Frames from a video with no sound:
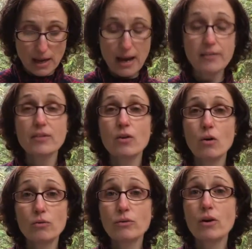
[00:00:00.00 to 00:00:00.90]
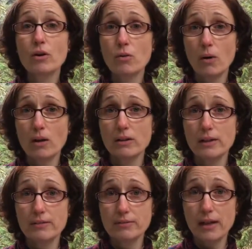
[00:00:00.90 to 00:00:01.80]
and their overall quality
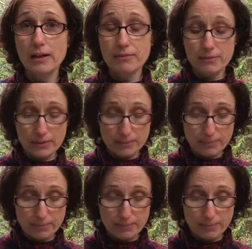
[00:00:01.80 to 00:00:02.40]
of life.